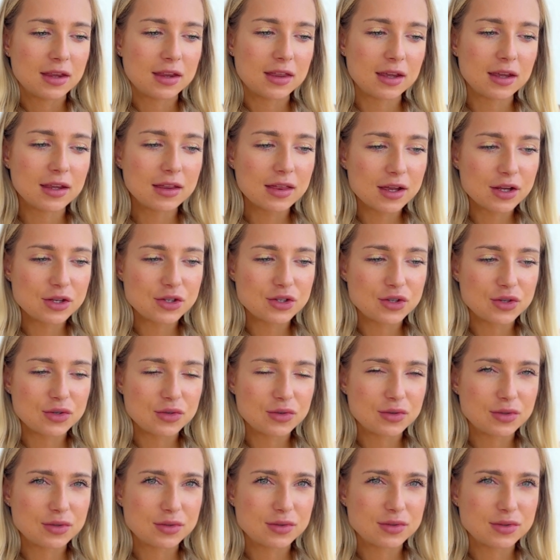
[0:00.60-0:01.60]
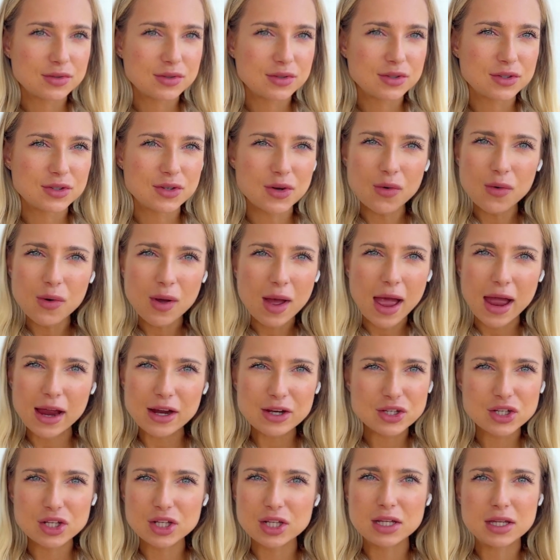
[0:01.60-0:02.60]
think that you don't
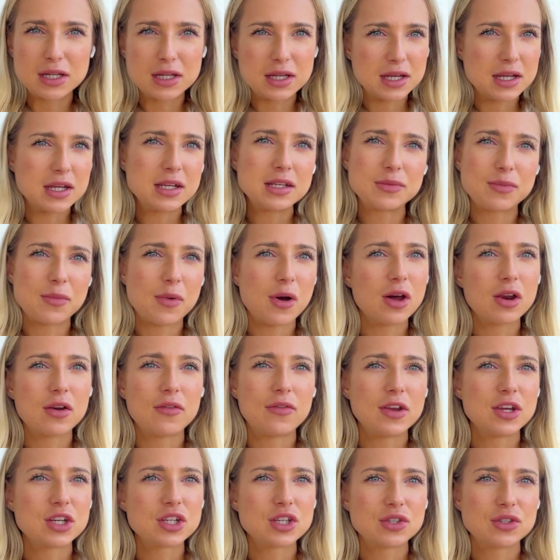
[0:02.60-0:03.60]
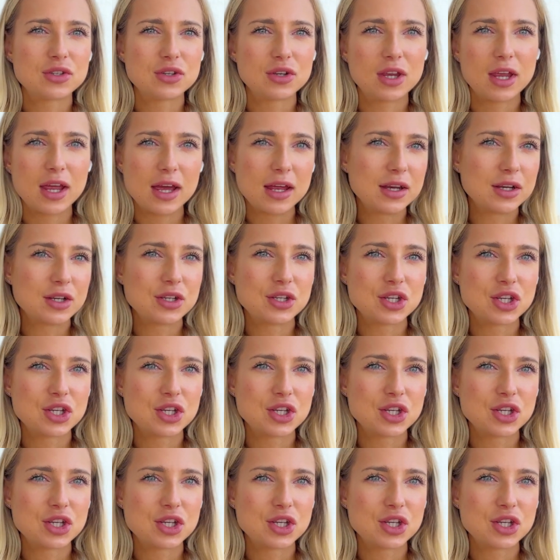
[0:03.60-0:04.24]
actually need motivation to get in